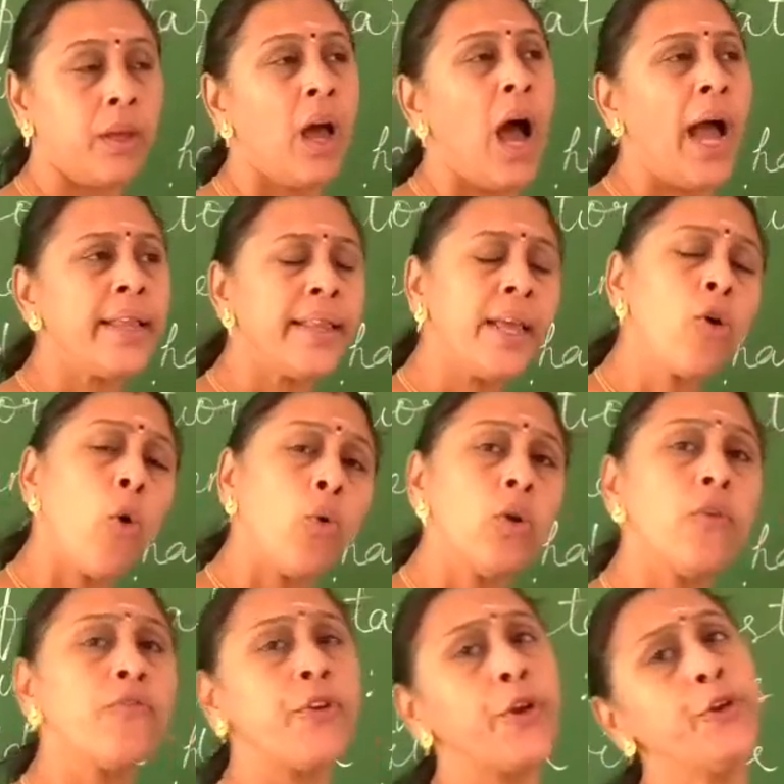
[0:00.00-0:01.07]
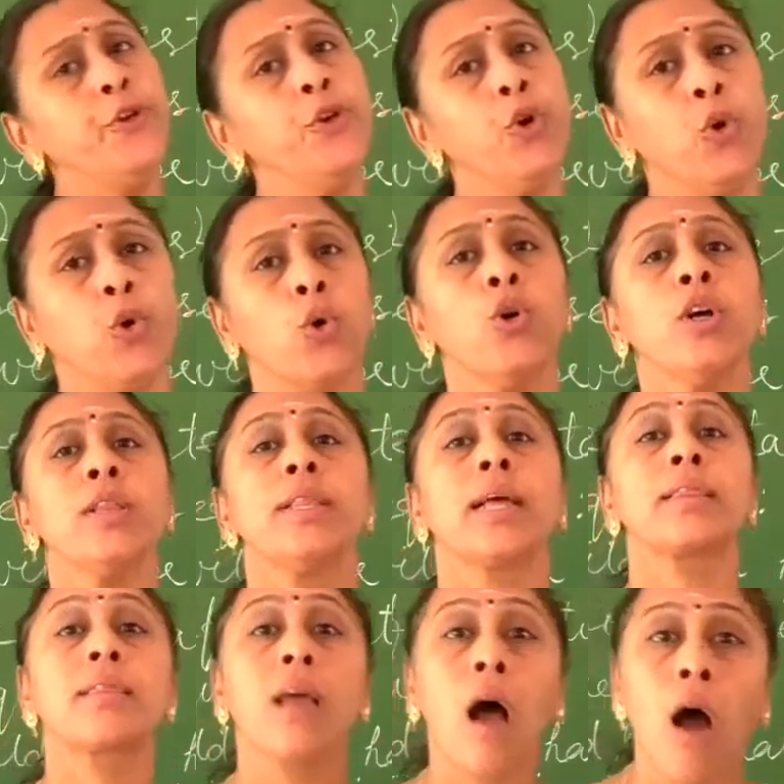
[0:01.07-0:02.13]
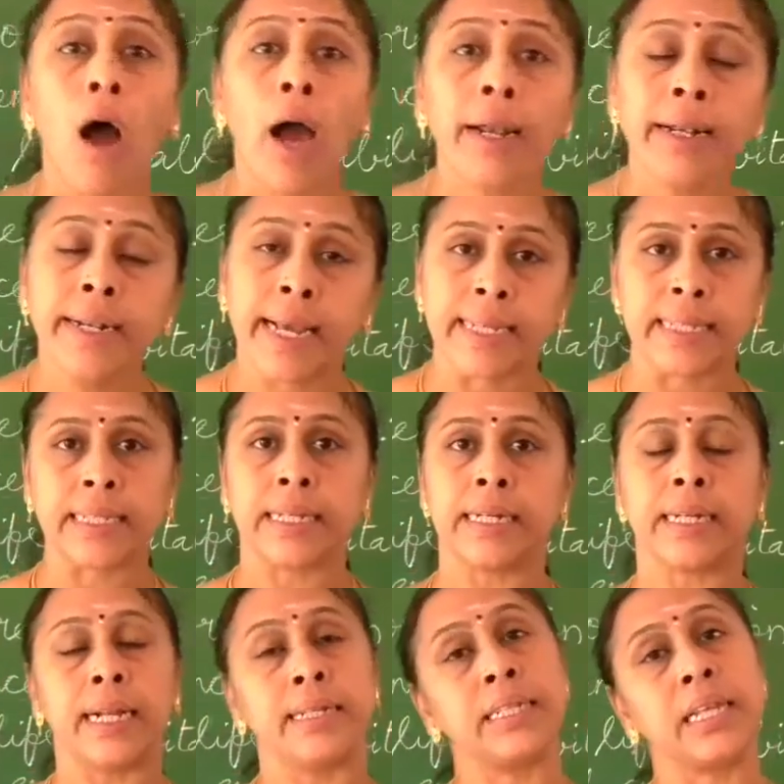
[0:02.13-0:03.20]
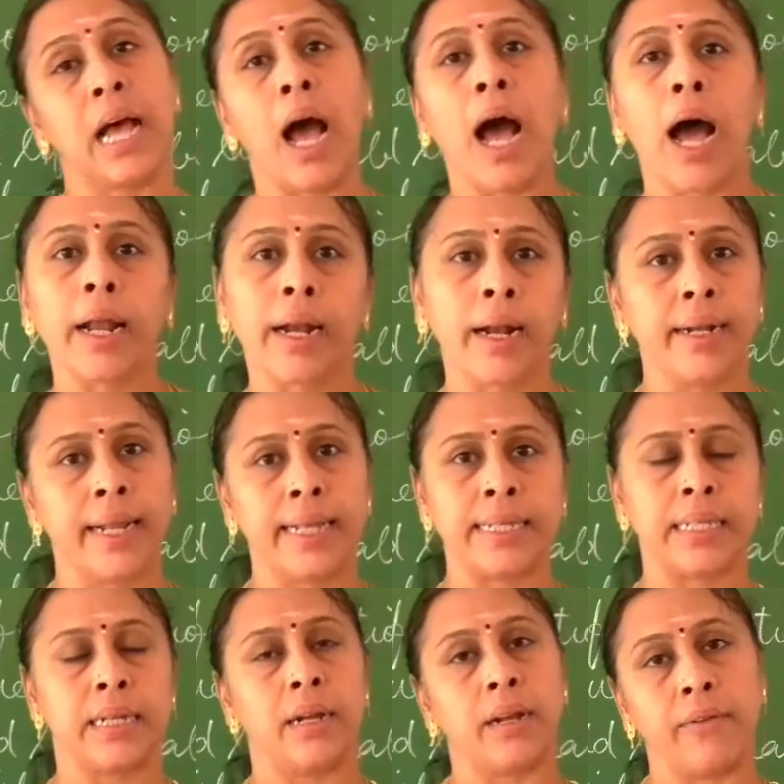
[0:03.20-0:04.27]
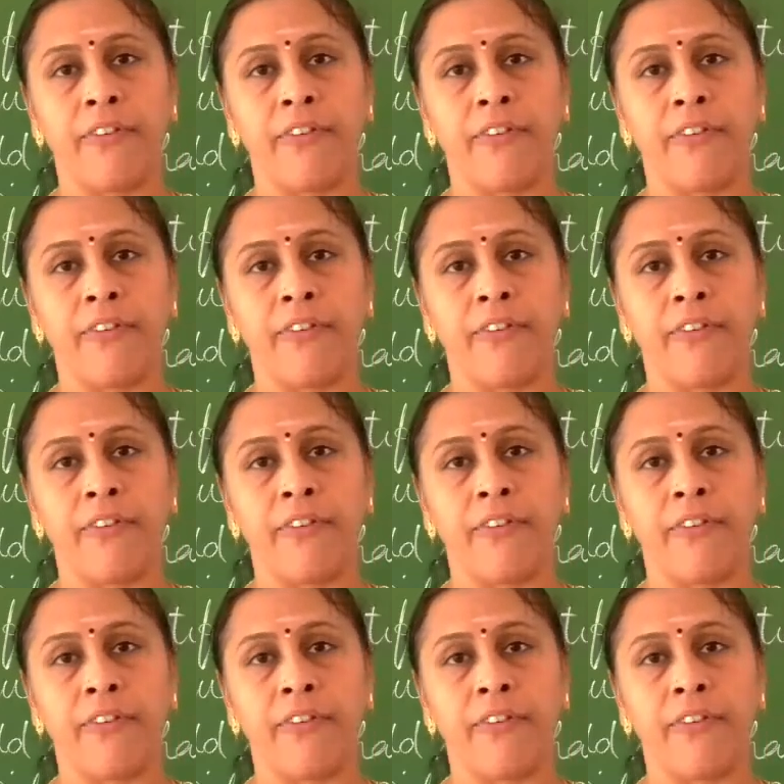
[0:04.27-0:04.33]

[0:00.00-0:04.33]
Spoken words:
I think all of you know the Thar desert and Sahara desert,